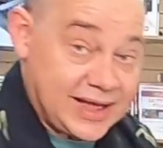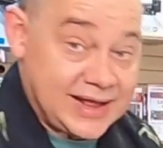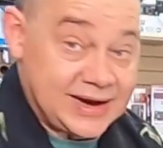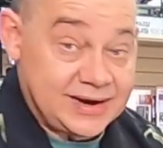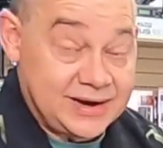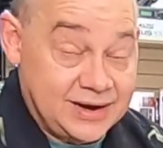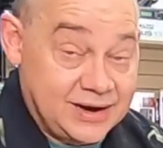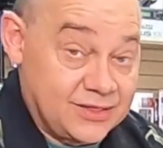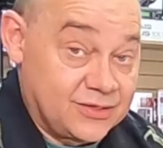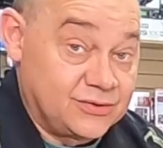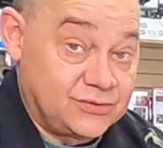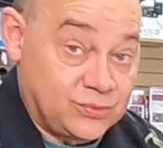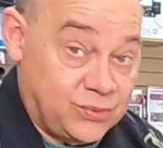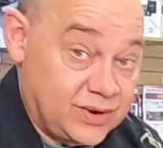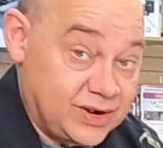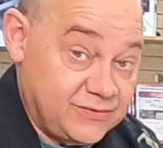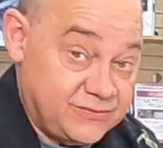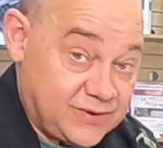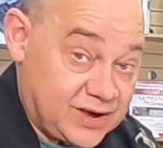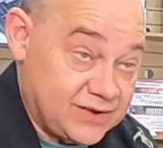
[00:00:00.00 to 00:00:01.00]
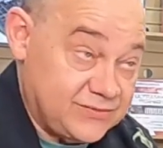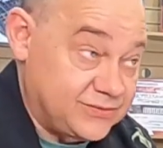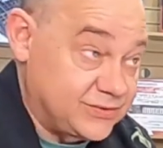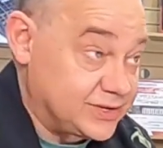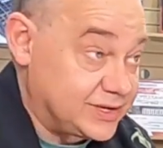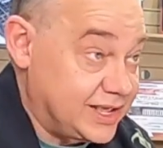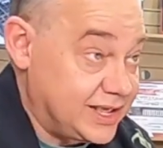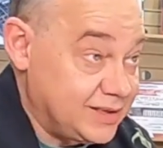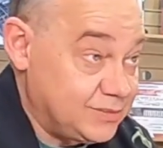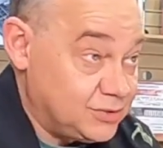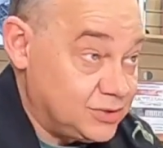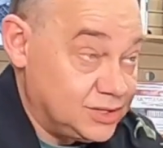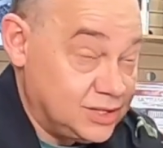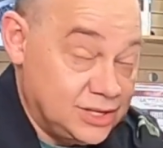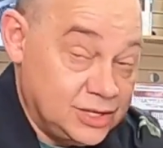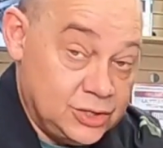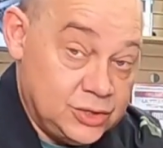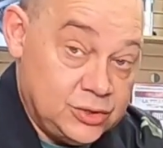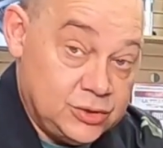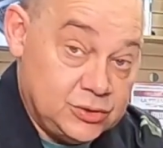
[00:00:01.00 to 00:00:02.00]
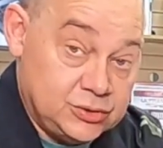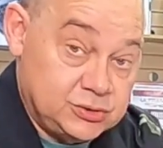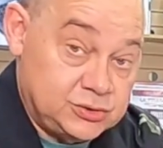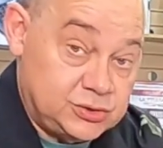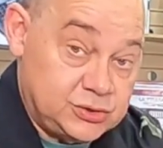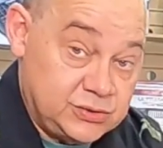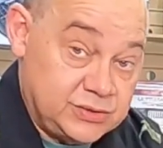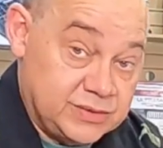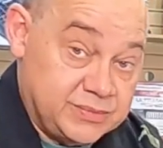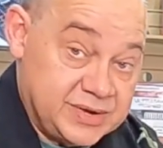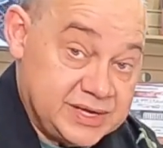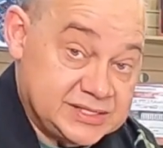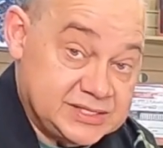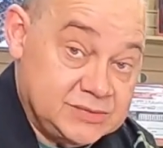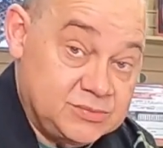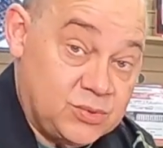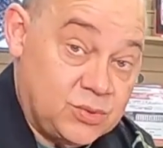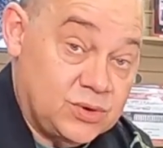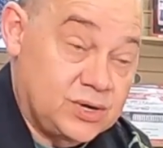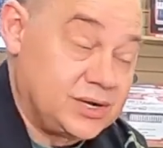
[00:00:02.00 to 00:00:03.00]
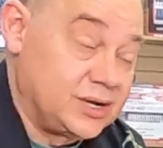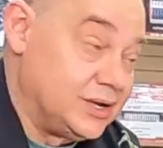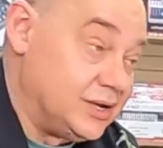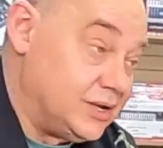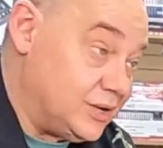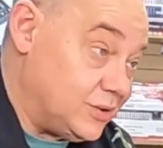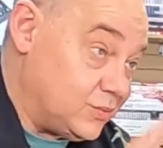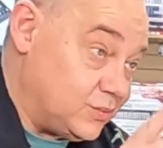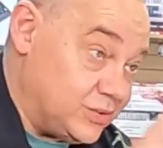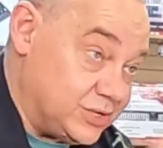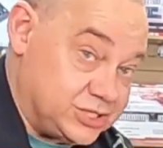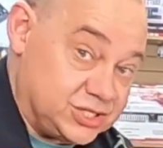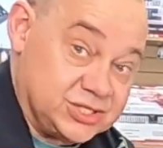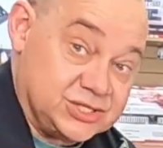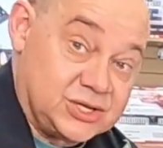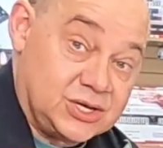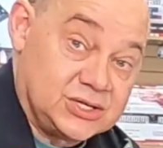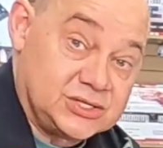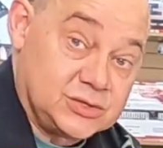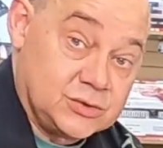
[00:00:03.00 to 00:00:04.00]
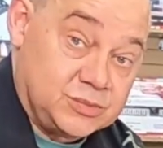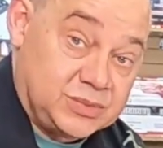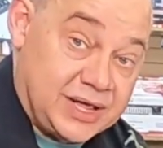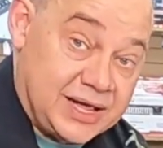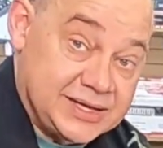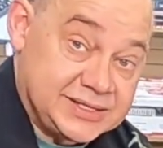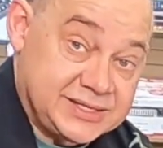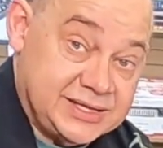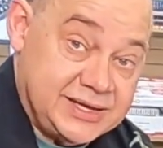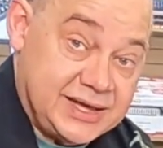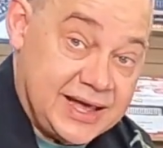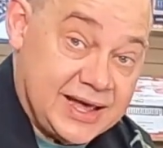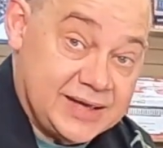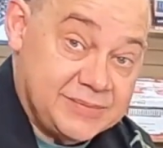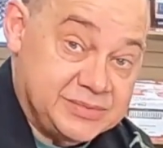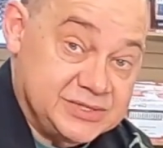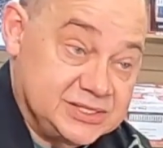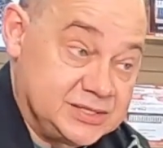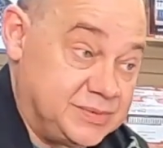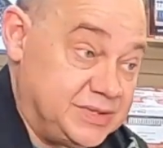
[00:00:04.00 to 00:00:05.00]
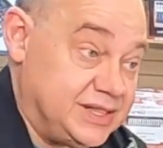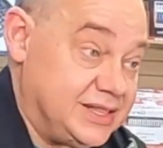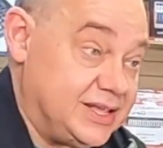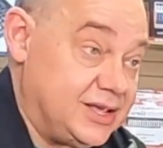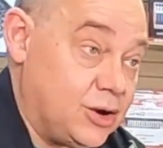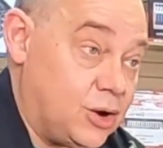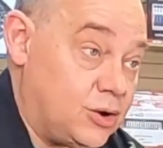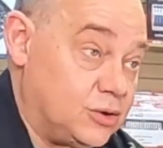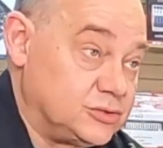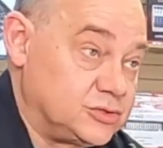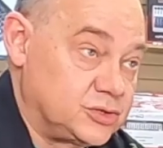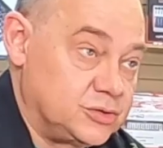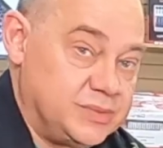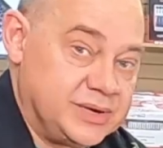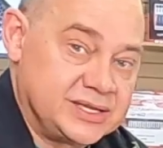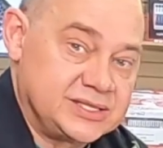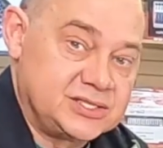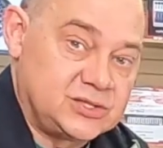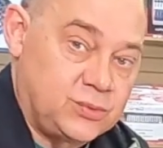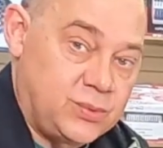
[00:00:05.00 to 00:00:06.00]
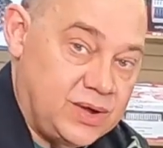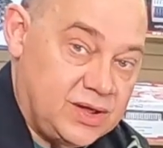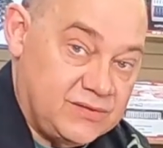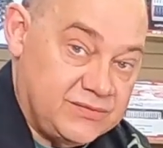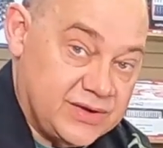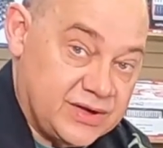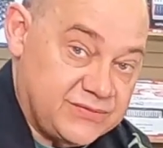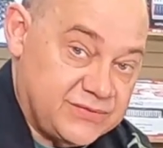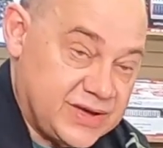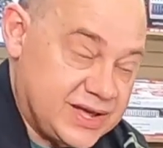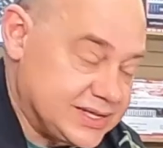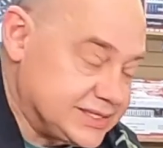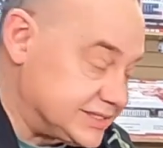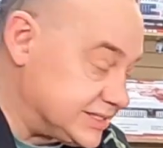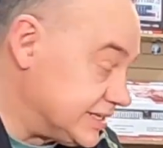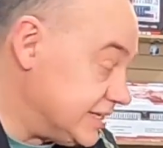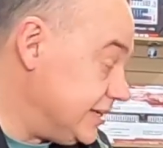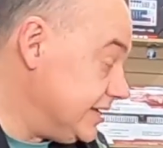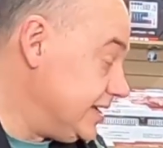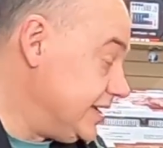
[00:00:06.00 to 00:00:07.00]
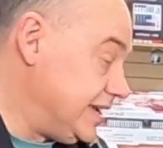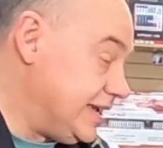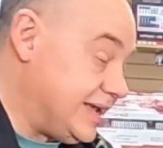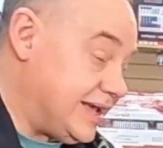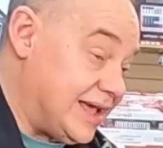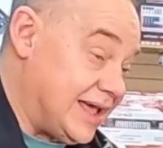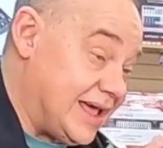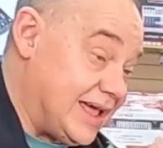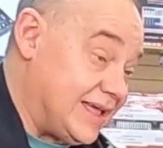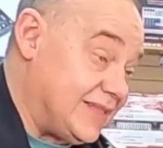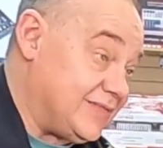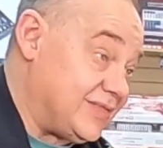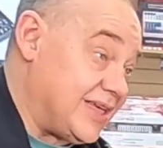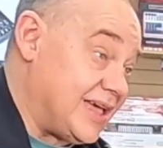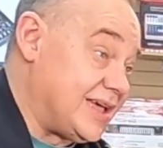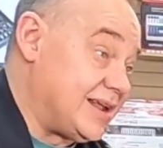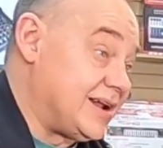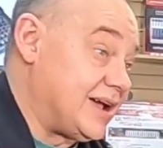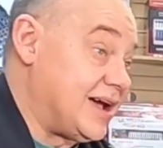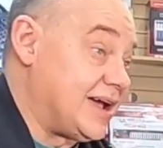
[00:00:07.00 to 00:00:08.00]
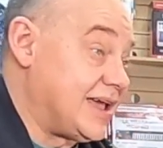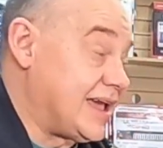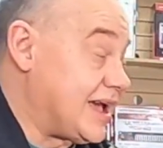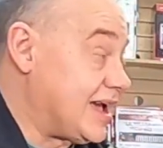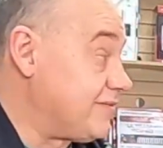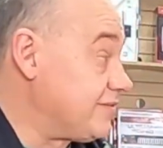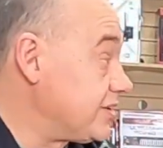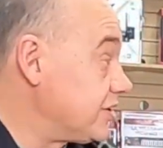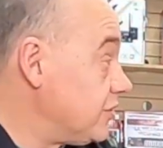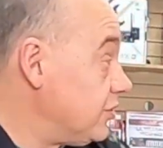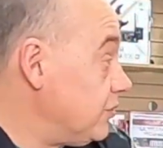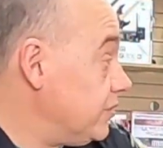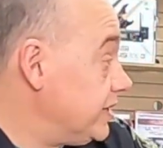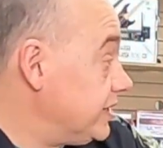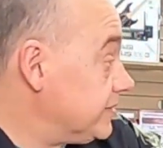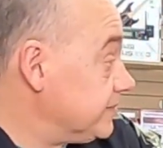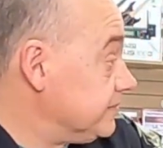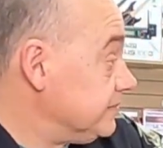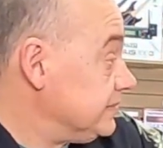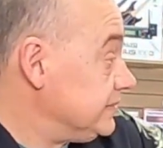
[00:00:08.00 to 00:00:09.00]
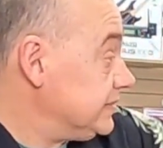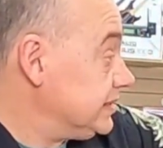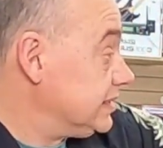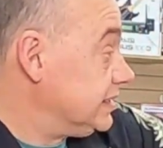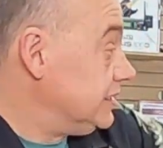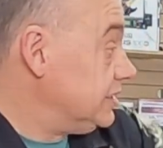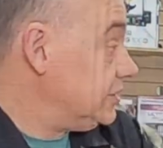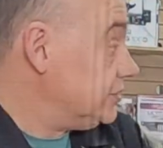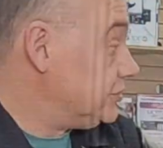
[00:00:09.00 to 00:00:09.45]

I added another 25 foot cable to the mixing board, which is also Blastking, happens to be the Ultramix 12FX. And then I have it going, then